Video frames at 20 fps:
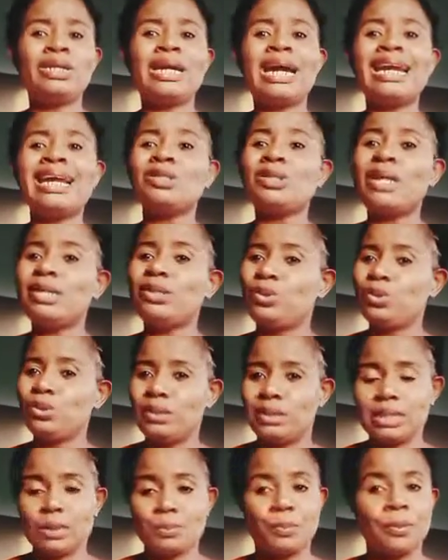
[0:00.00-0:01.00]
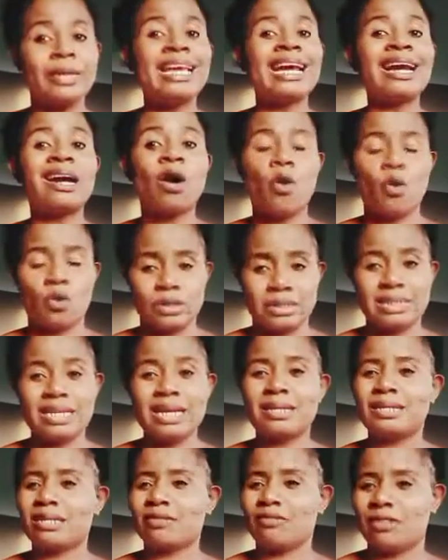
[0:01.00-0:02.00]
You can actually do this prayer
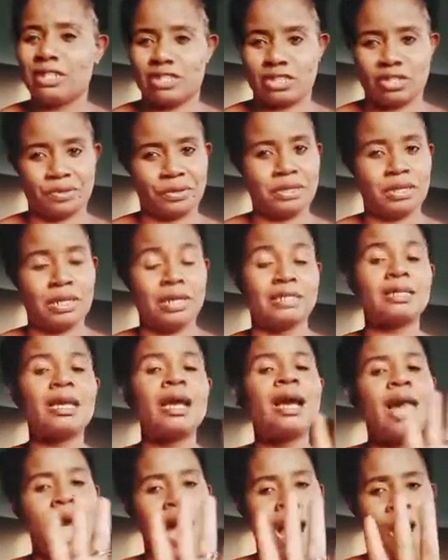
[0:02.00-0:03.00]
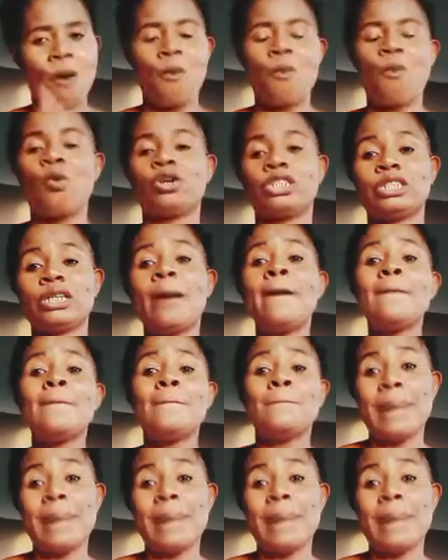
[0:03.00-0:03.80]
consecutively 3 days and watch,